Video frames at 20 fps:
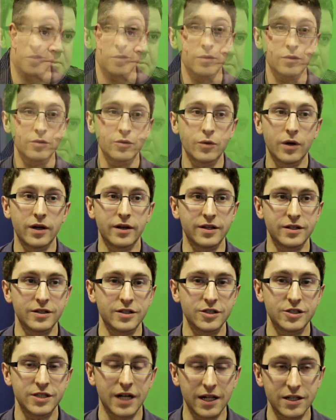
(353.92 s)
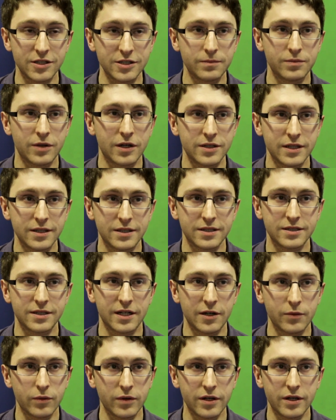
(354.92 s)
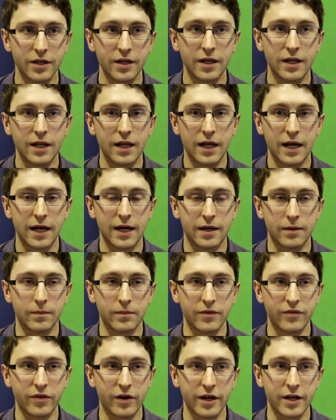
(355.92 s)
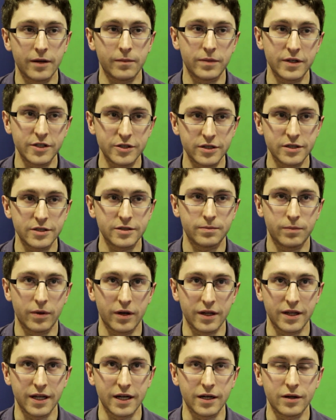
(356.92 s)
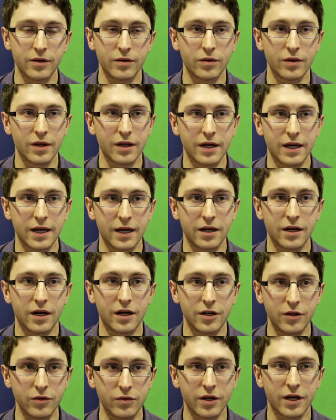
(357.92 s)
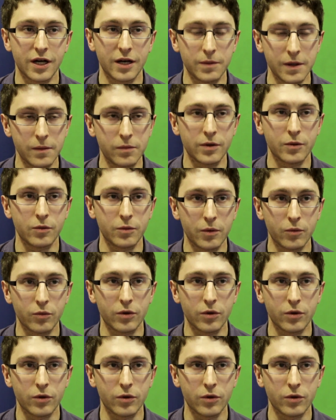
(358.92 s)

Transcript: It was quite a challenging project to start with. Um, and very ambitious, but I think uh, I knew the kind of people that we'd be